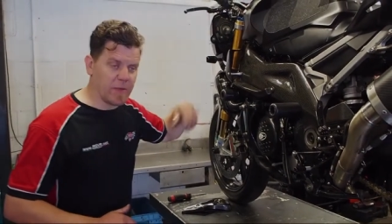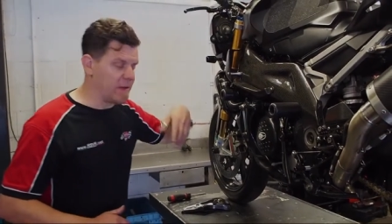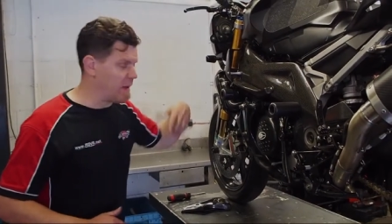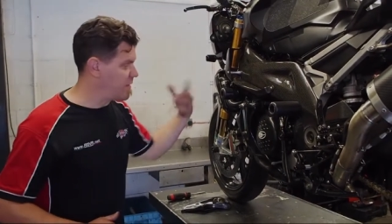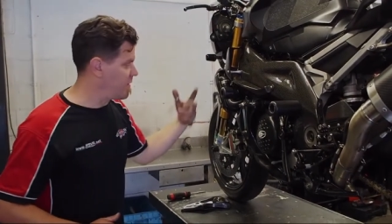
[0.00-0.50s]

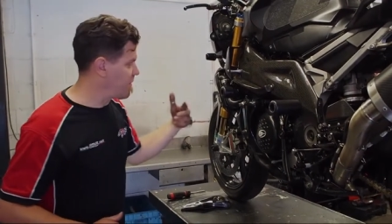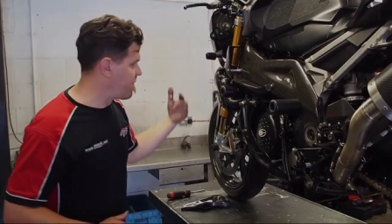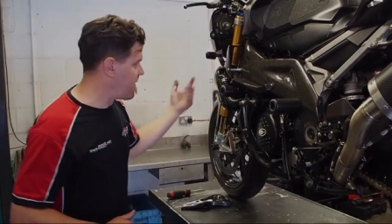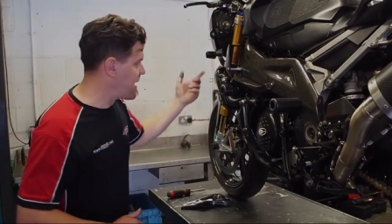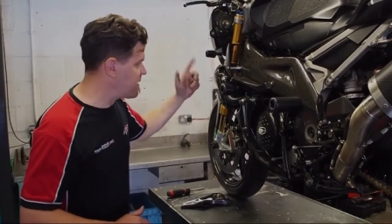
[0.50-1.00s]
until the
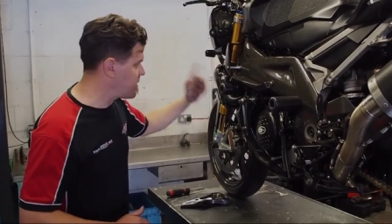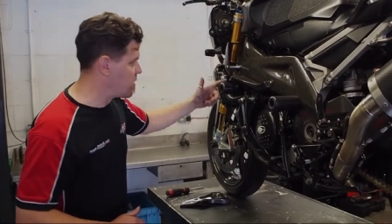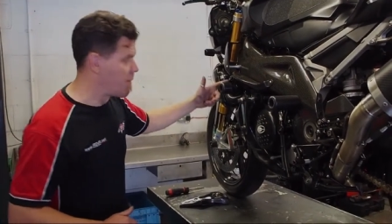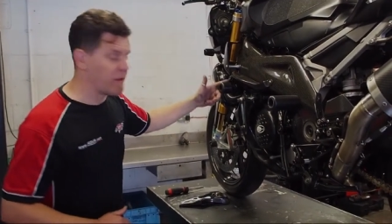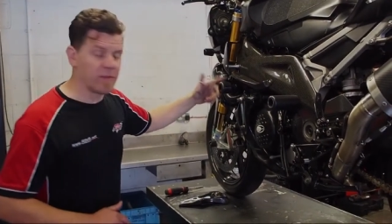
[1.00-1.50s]
fans
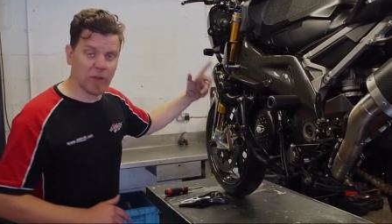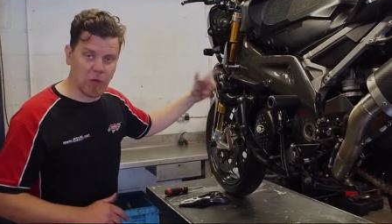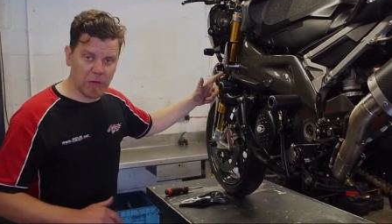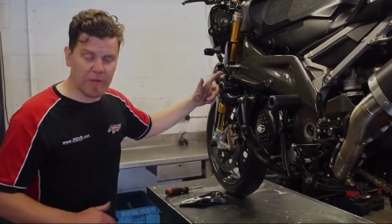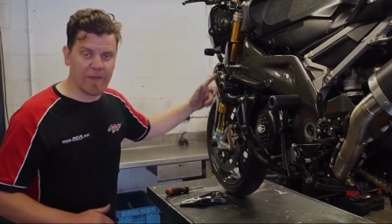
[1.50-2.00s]
come on, the
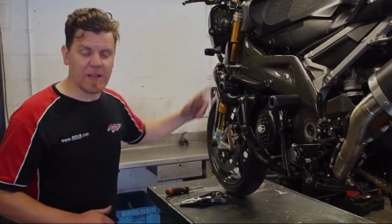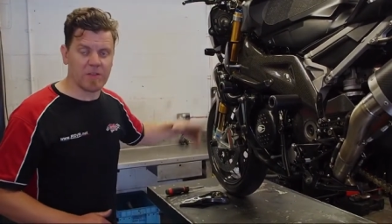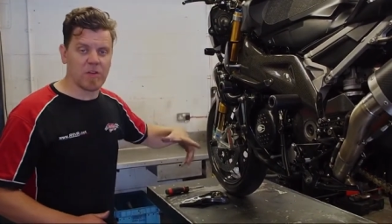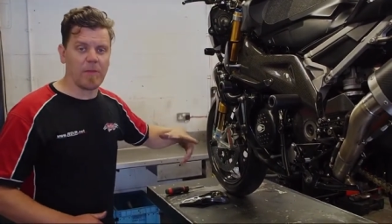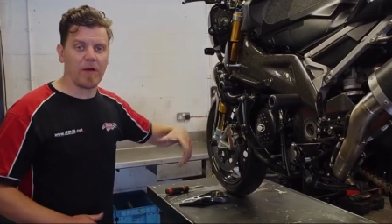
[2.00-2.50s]
cooling
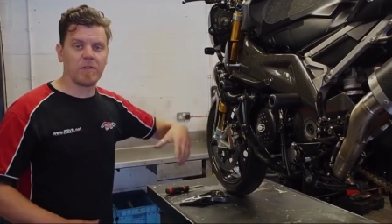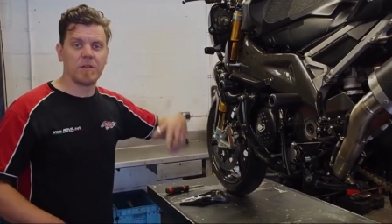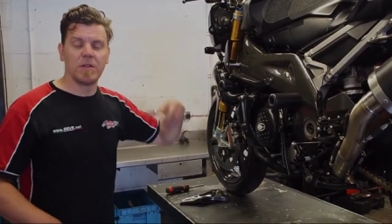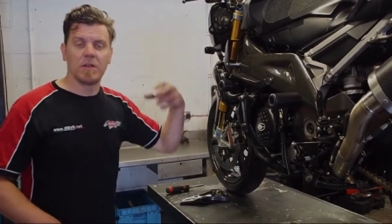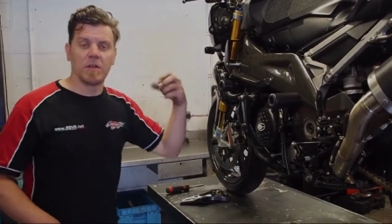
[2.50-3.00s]
fans come on,
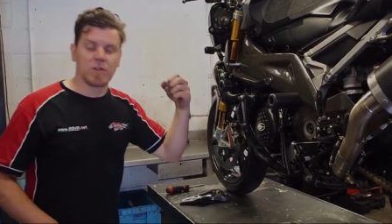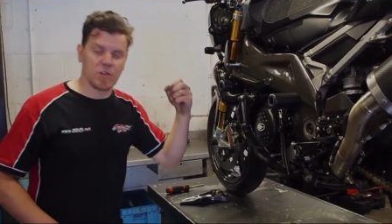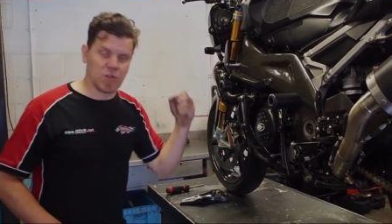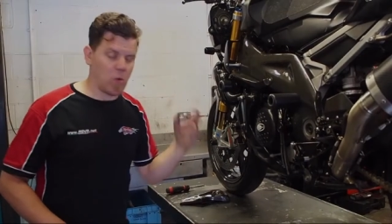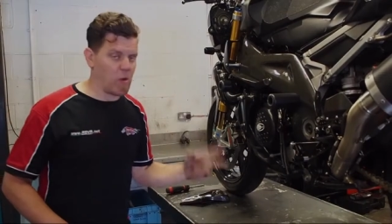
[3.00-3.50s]

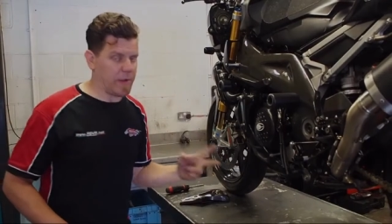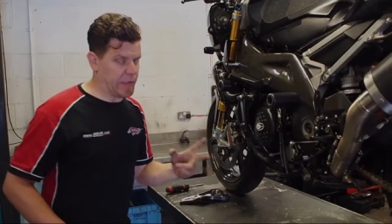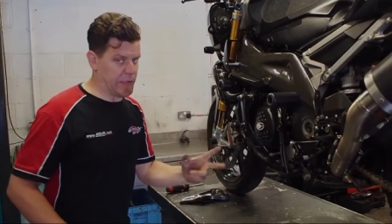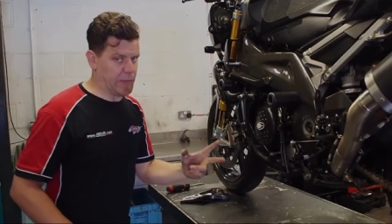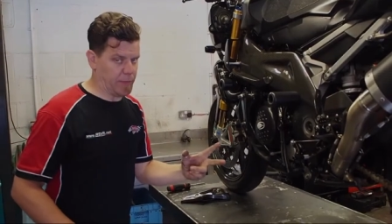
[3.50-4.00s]

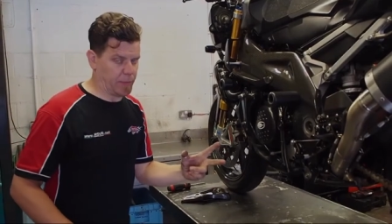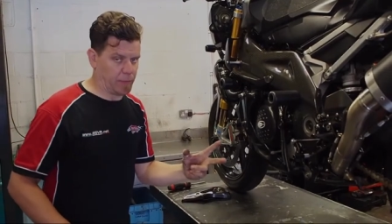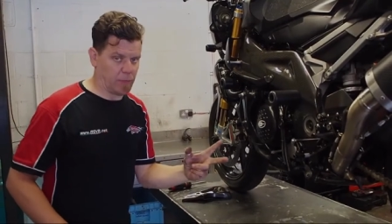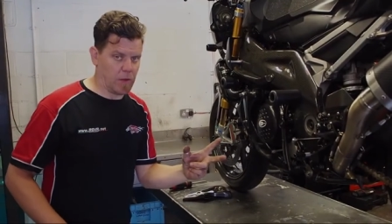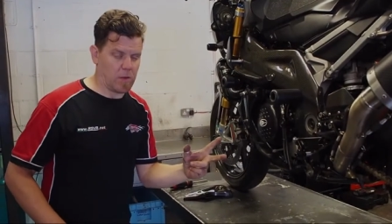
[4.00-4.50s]
twice,
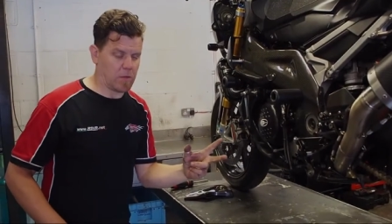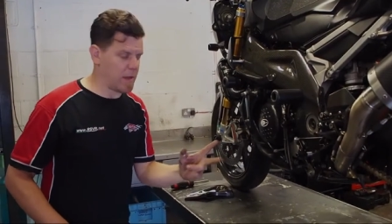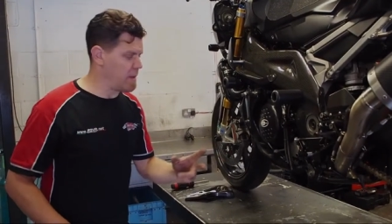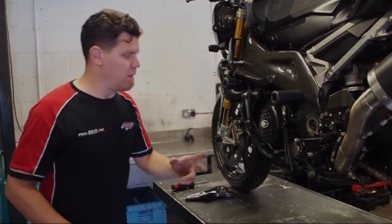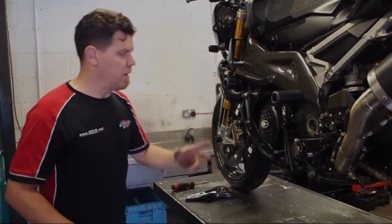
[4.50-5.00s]

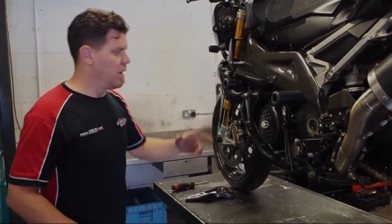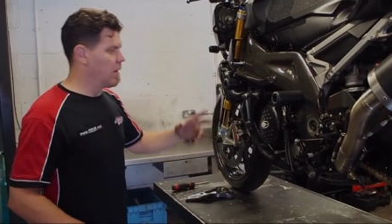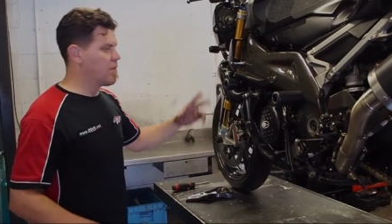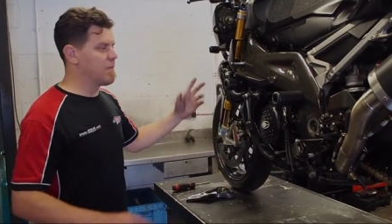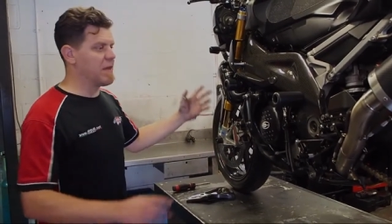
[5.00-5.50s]
okay?
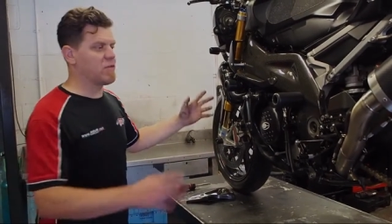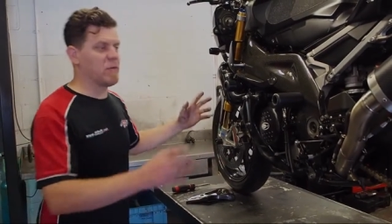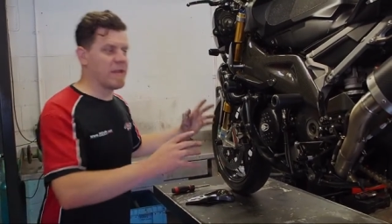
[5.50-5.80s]
Means